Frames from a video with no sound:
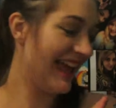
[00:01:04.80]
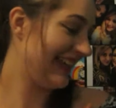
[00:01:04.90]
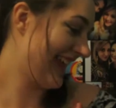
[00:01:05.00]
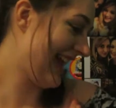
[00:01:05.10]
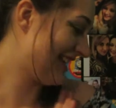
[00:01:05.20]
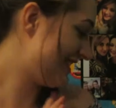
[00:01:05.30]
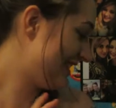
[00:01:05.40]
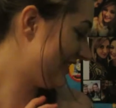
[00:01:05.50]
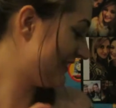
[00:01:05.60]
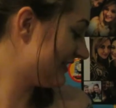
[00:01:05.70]
yeah,
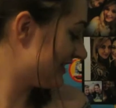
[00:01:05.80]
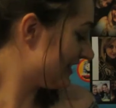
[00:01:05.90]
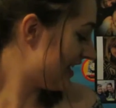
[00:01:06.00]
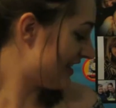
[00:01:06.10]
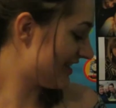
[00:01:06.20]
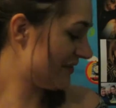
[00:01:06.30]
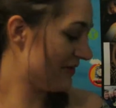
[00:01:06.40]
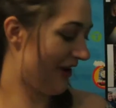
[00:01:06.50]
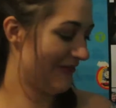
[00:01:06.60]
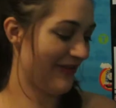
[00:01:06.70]
so some of them
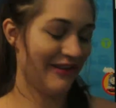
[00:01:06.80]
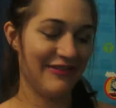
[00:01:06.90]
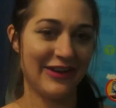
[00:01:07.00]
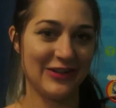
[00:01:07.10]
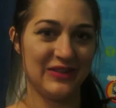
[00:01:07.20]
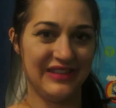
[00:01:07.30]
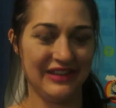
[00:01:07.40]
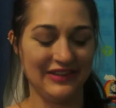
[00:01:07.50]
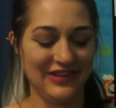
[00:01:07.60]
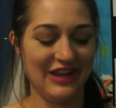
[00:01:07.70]
are very Christmassy.
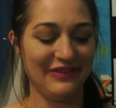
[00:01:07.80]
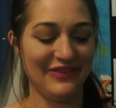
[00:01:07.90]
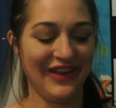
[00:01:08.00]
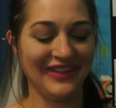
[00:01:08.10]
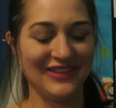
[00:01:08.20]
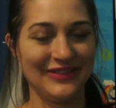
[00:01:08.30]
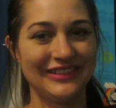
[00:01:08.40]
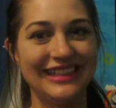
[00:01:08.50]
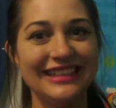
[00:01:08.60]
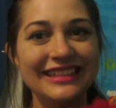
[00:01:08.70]
I'll show you the first
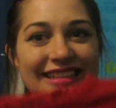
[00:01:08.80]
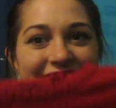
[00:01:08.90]
one,